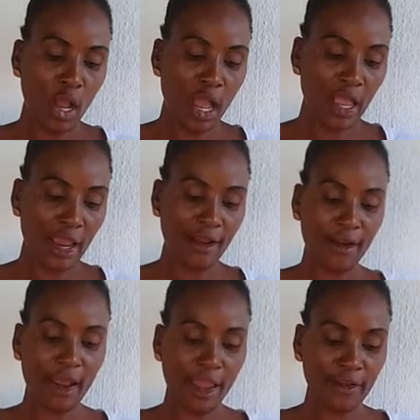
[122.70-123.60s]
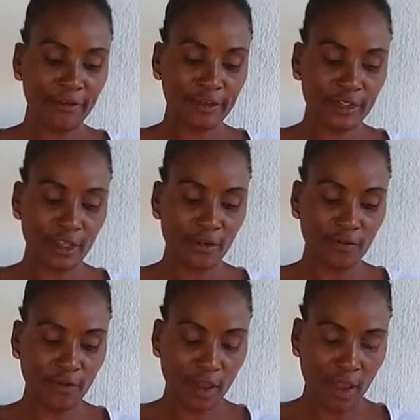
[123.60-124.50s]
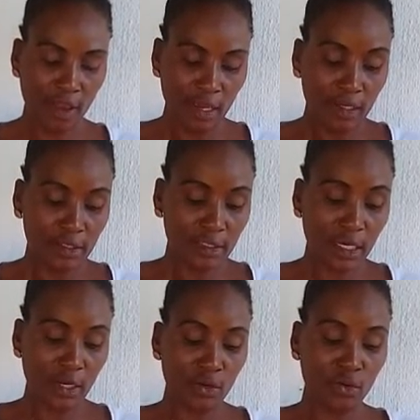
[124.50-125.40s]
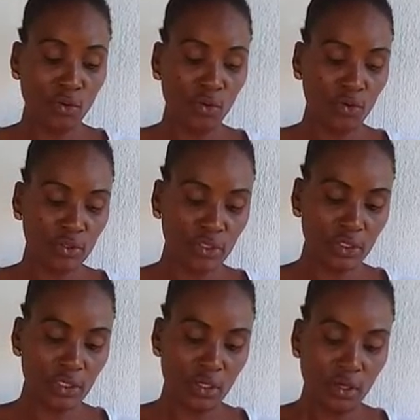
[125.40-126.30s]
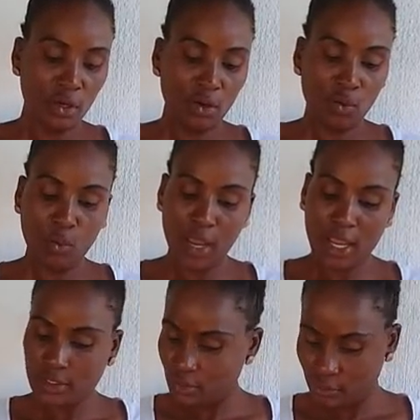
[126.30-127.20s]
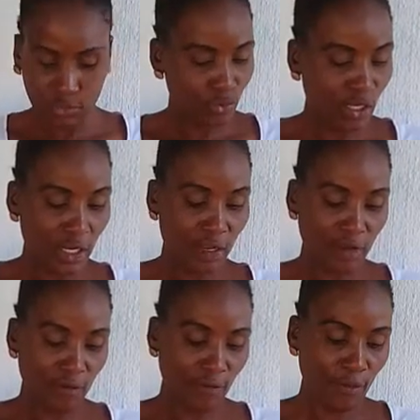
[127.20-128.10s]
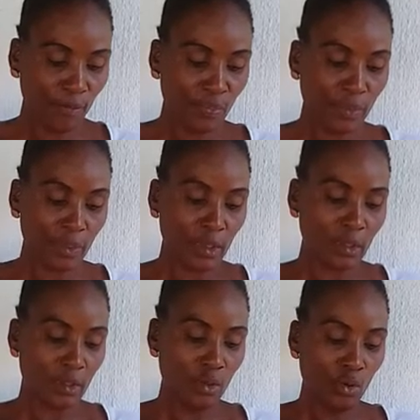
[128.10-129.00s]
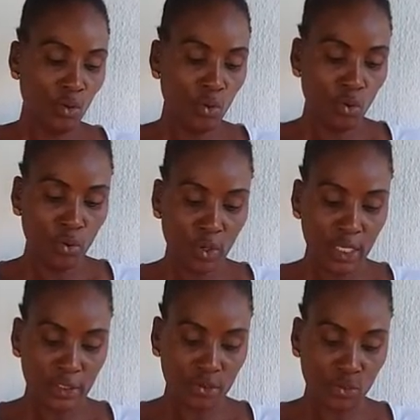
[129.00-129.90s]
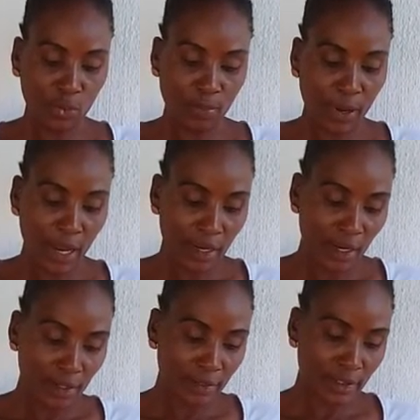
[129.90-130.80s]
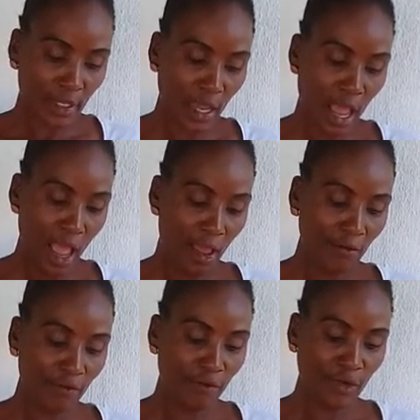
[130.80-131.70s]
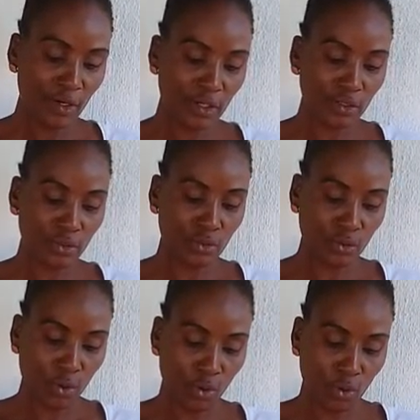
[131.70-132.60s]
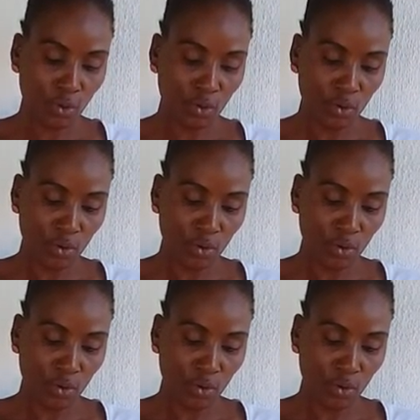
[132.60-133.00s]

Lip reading: are a lifesaver. Technology, where do you live? Who is your parents? I'm very sure